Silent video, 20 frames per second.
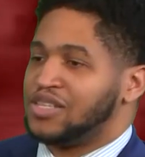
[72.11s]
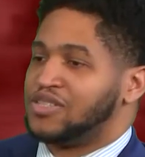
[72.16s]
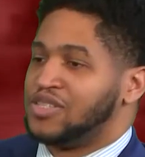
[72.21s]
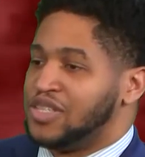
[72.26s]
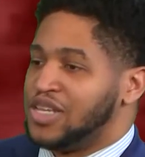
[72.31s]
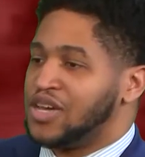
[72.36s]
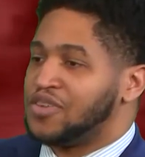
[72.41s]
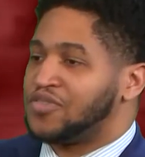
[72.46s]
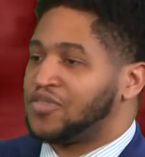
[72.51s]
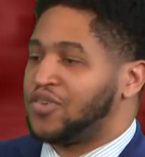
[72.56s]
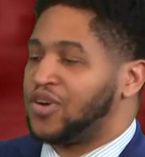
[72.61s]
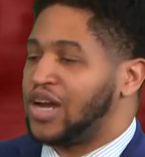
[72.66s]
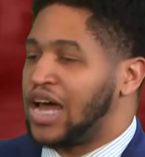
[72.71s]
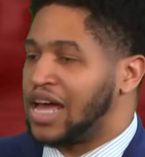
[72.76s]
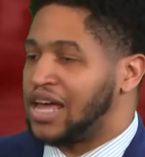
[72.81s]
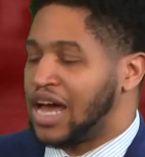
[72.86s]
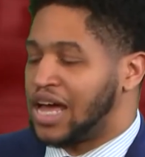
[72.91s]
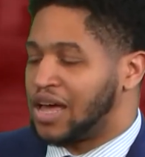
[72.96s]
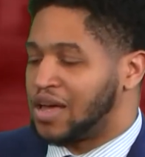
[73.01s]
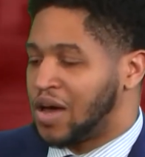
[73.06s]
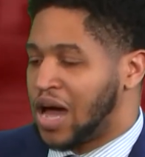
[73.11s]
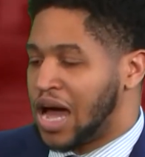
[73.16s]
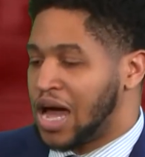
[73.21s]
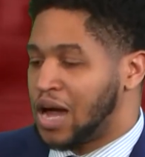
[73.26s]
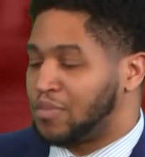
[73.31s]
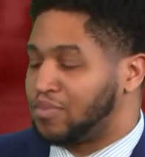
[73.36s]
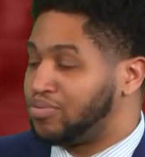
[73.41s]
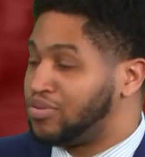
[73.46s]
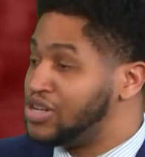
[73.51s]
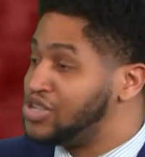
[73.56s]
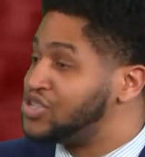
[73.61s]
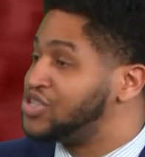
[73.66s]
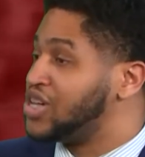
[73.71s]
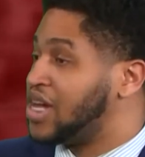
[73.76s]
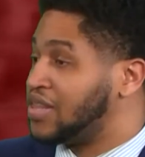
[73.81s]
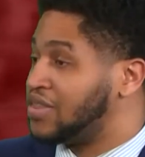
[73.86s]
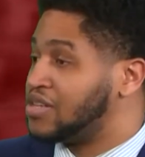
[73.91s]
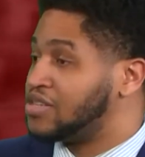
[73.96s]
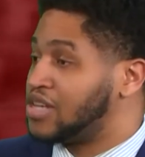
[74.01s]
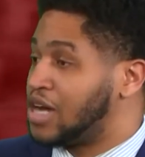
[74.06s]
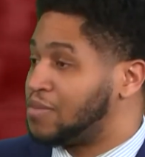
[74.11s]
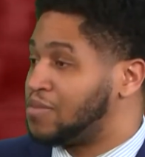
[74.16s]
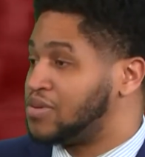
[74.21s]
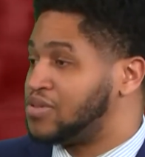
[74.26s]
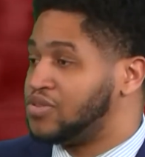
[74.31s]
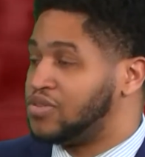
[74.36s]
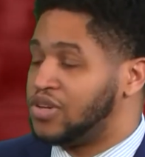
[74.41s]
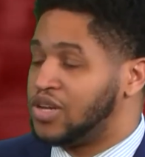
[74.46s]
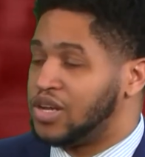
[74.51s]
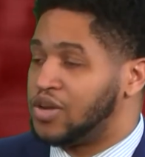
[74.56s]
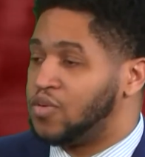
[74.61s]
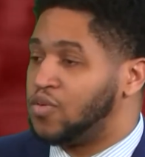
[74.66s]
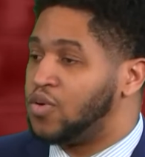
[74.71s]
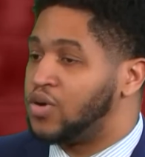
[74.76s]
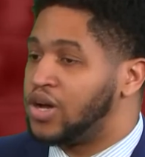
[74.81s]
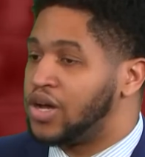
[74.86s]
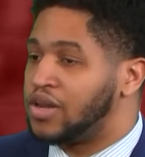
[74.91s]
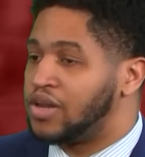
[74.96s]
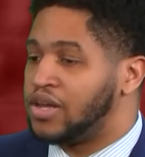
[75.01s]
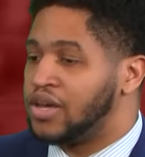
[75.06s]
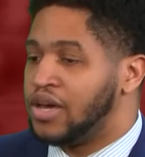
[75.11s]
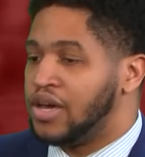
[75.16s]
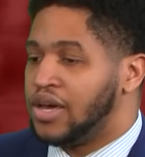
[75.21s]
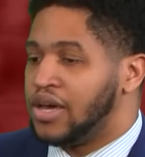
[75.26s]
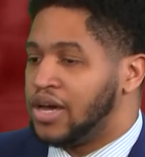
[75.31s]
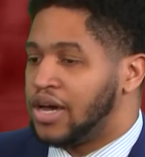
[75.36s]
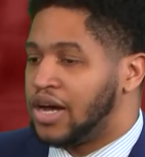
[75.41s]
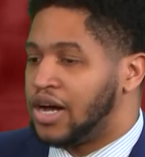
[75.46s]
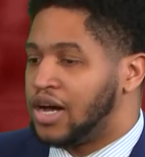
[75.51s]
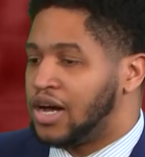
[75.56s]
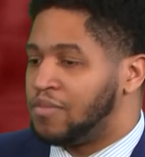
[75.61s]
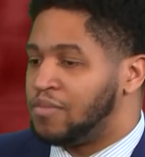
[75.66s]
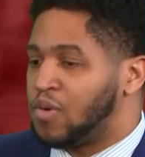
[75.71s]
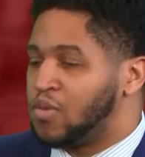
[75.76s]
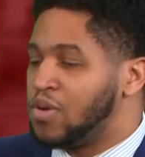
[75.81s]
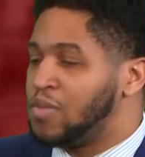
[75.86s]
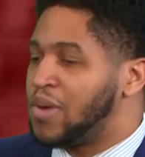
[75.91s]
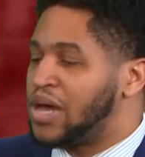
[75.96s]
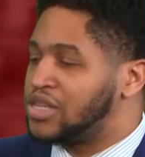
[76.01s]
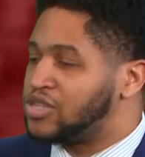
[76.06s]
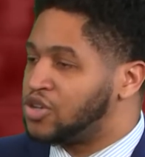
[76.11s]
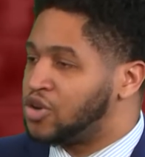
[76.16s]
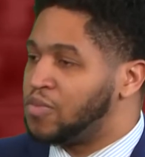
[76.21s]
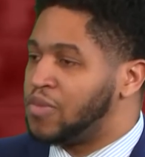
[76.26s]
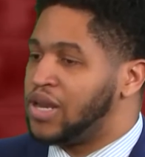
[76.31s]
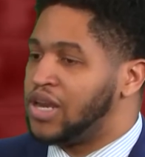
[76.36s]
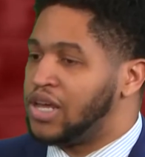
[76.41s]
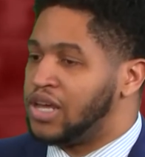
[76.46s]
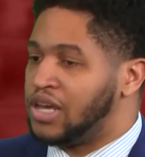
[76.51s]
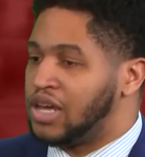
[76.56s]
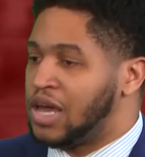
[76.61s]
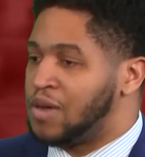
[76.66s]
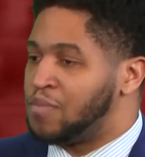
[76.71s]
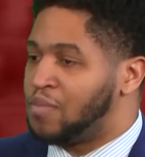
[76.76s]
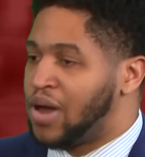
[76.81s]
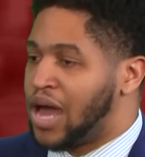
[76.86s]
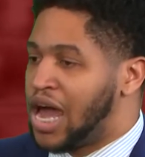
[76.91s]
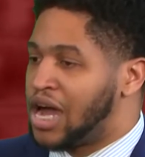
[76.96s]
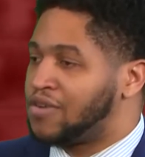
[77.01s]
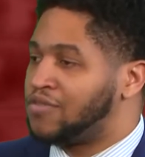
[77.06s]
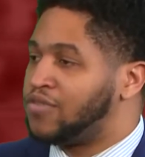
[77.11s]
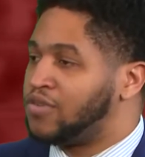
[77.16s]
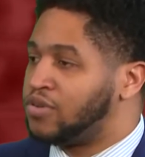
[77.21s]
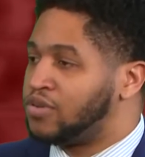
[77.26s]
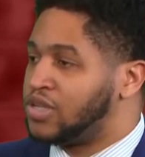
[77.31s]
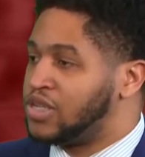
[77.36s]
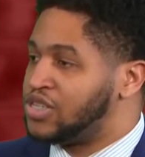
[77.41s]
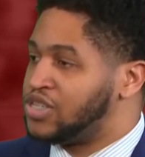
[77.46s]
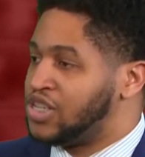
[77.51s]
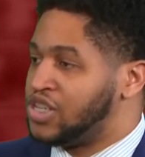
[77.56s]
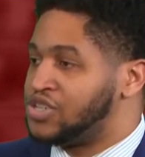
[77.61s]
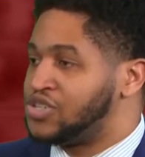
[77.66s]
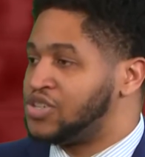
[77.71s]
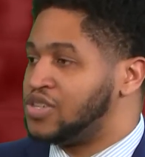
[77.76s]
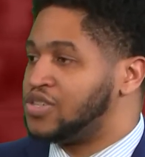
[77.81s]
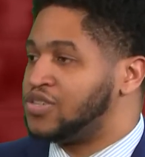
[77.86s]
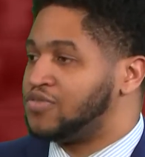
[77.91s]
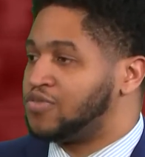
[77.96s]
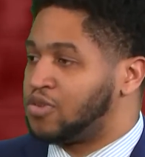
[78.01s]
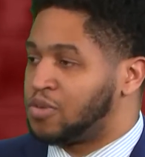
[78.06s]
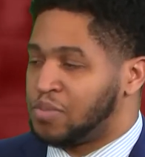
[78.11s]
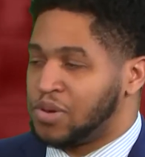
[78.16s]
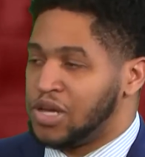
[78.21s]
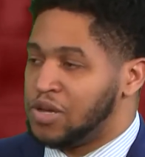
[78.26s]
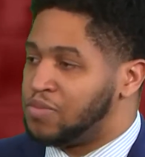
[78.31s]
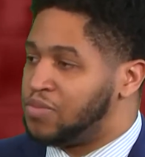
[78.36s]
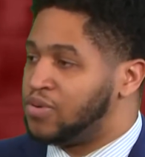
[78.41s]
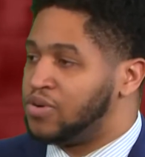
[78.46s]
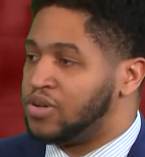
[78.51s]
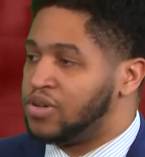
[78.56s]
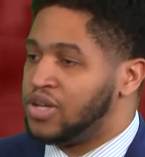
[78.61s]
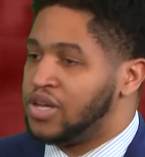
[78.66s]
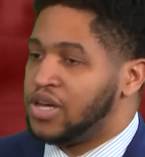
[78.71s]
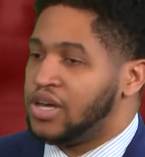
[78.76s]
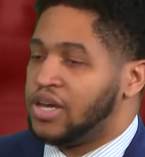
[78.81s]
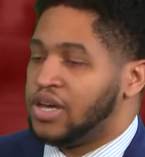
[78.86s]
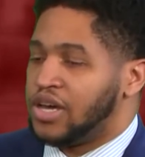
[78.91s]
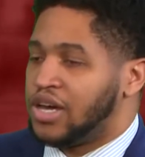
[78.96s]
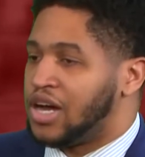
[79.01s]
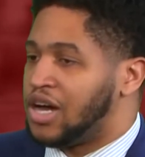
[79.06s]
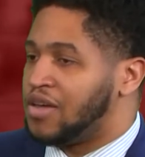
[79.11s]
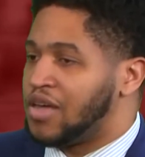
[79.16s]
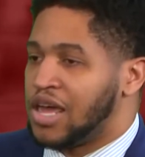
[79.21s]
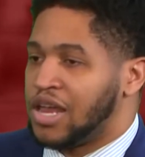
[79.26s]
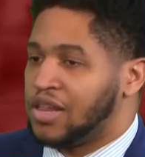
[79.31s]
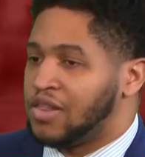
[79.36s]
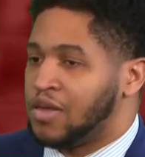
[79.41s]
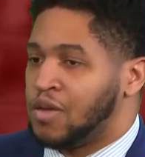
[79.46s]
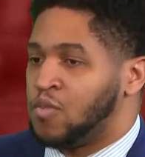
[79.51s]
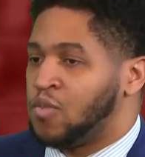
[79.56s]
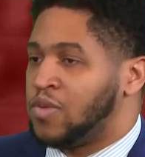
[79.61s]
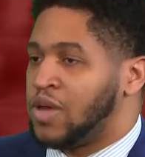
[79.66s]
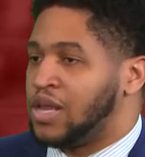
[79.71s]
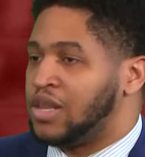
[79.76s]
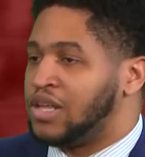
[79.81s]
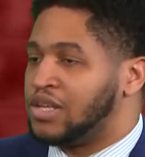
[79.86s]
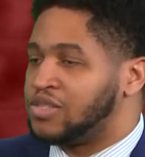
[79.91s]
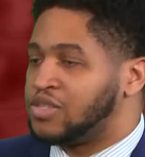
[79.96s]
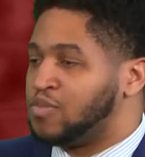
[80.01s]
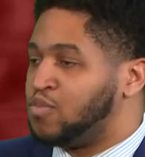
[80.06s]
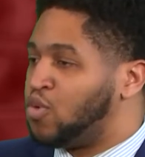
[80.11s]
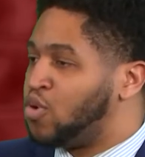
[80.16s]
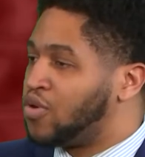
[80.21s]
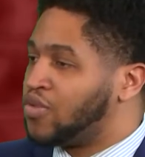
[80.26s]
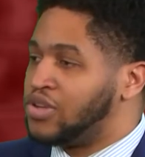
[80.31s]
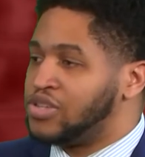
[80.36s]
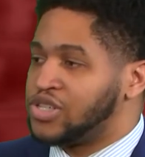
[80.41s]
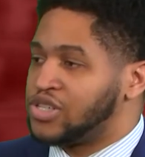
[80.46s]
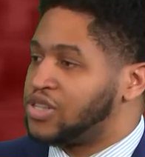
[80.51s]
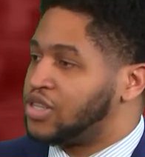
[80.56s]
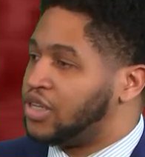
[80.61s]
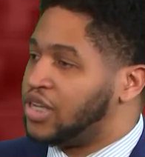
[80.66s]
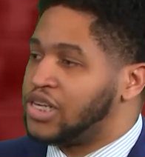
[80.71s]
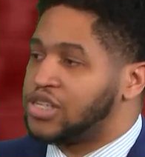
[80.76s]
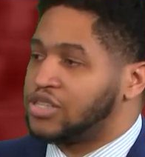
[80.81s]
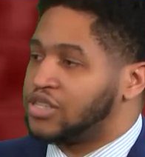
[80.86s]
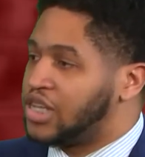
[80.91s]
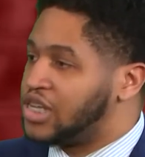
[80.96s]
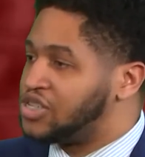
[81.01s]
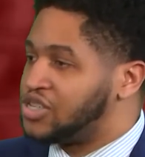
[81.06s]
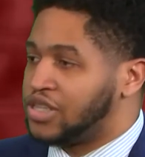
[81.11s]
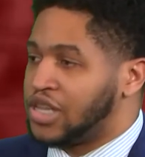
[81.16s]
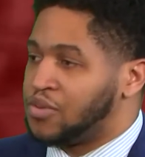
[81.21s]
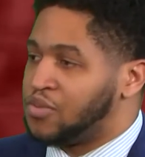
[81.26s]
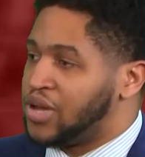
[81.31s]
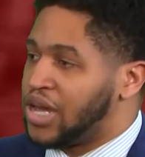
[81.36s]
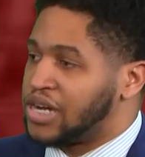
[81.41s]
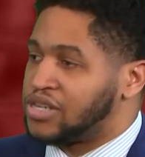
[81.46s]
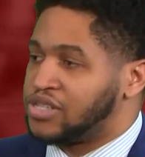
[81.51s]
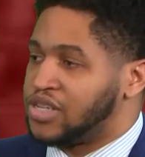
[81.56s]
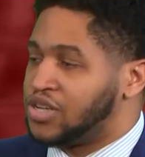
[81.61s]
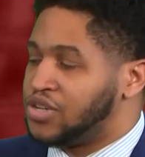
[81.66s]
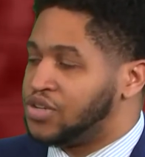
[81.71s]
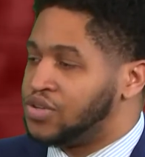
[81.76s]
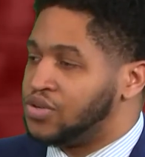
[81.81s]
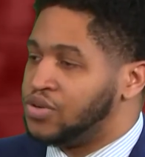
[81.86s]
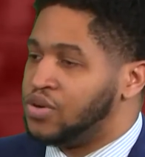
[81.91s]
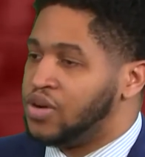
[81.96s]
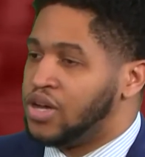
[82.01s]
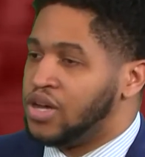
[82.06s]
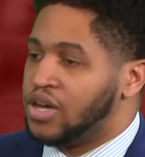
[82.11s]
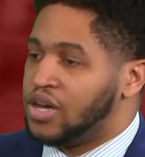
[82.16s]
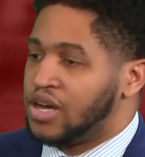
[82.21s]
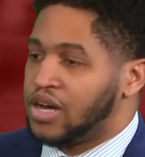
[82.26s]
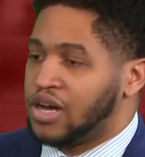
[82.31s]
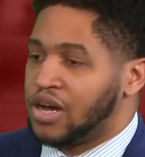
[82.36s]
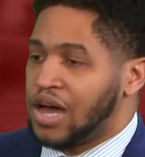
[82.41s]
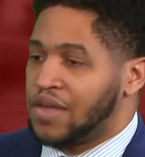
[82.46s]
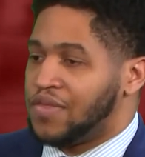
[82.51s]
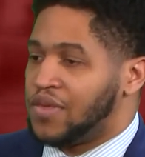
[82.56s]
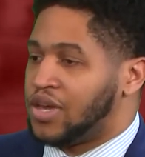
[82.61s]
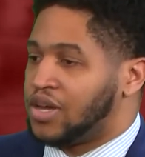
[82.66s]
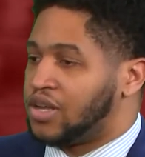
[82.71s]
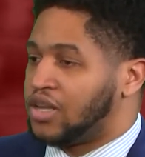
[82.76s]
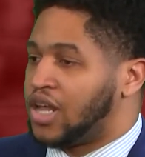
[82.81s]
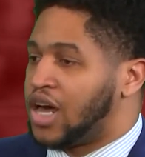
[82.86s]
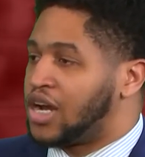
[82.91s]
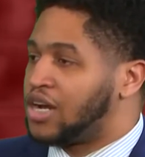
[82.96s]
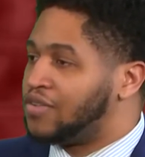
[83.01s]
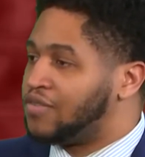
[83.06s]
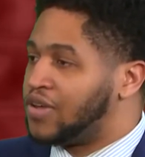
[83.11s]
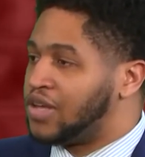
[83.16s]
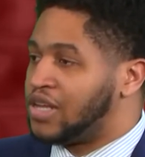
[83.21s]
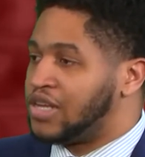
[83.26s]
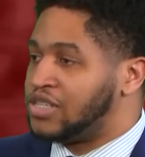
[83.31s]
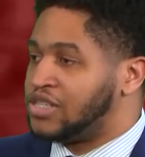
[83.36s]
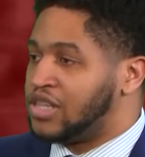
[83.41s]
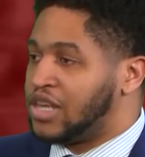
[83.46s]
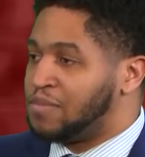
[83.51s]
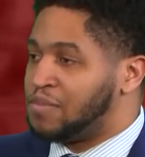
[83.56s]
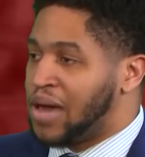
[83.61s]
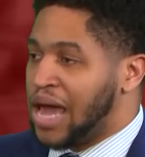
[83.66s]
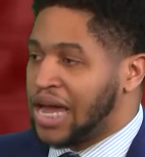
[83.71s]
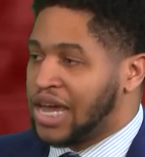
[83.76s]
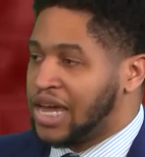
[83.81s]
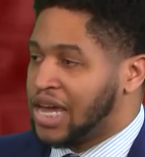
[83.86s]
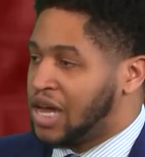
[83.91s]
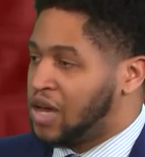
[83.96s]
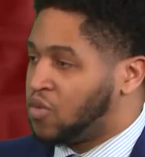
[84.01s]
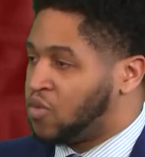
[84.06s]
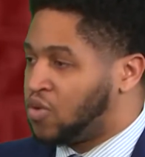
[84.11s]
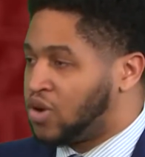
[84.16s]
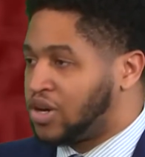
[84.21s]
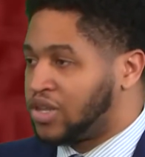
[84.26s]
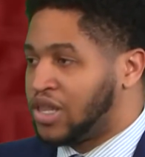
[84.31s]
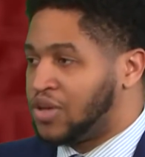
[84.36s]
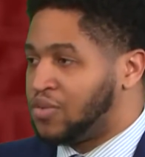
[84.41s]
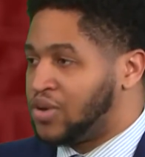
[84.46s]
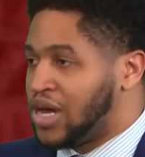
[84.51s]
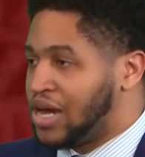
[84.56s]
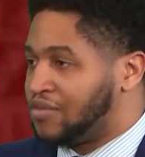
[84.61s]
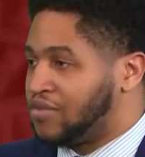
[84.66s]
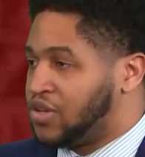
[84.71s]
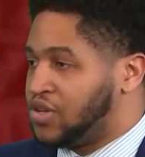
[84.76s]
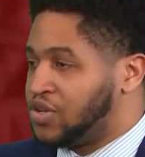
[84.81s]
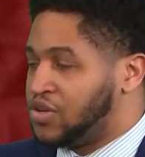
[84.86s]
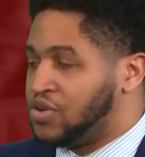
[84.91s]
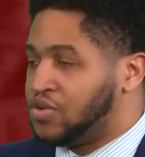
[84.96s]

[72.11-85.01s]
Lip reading: different. I appreciate this opportunity. But we make so many impactful decisions for people, and it's more than just the legislation that we actually do. I think a lot of it is the backhand work that we have to do,